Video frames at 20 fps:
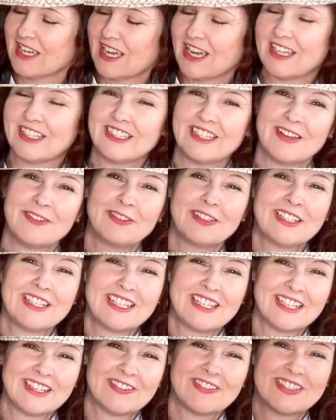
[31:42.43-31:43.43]
A lovely
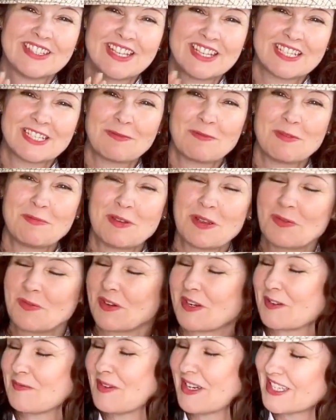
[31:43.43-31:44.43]
gift sent to me by
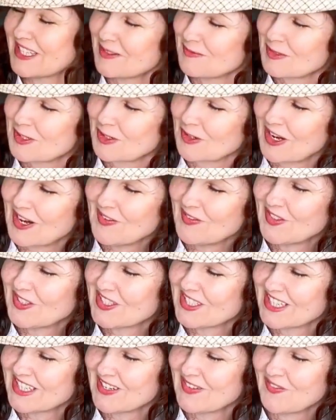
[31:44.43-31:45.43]
one of my
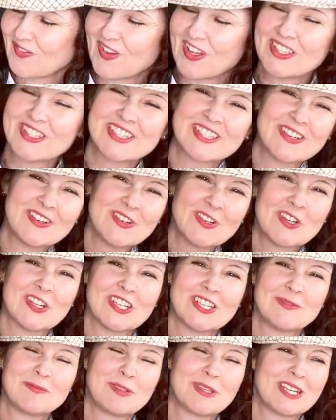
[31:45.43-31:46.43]
subscribers, and it felt so
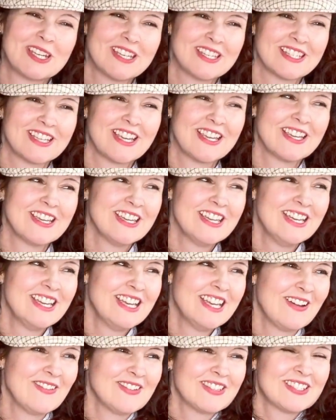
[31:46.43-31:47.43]
good because I
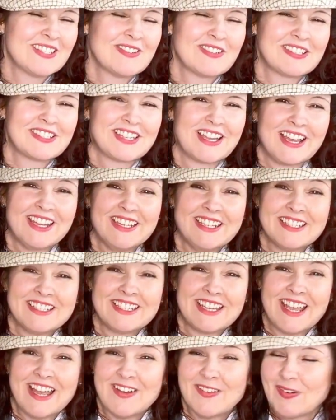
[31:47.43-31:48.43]
was so excited
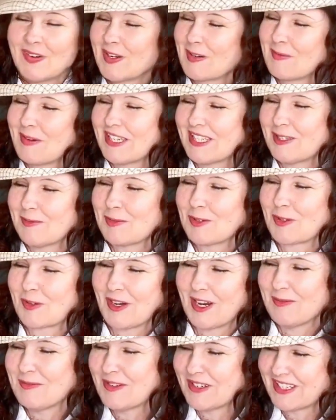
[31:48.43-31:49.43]
to have one of my
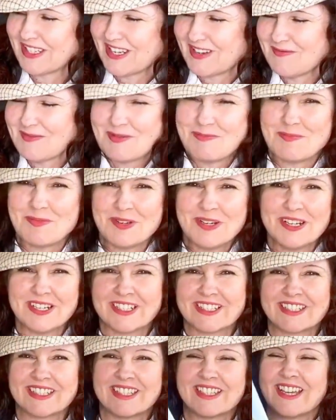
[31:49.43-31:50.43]
subscribers send me
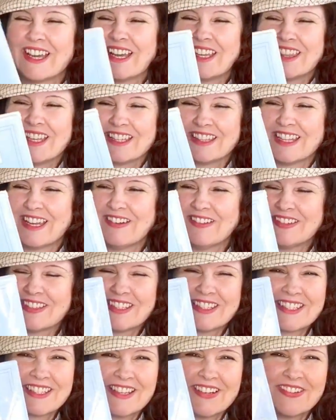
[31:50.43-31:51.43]
books. I thought that was
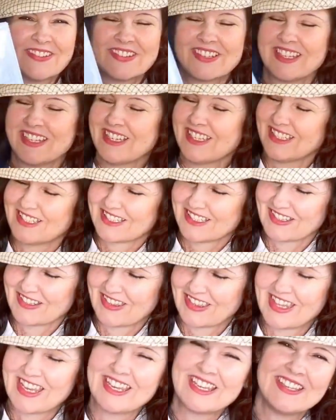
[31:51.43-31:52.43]
so neat, so
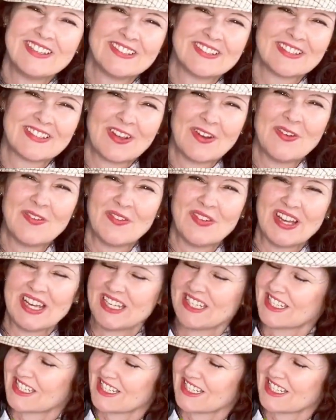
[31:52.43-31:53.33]
thank you so much.